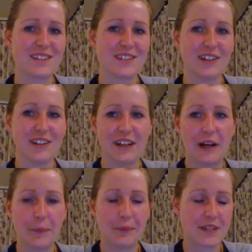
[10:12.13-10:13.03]

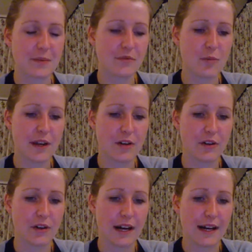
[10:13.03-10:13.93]
So some of you may know
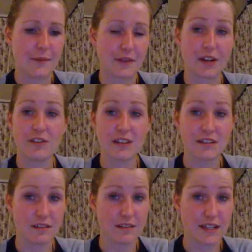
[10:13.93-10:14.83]
I'm currently
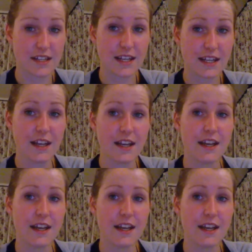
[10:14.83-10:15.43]
still studying.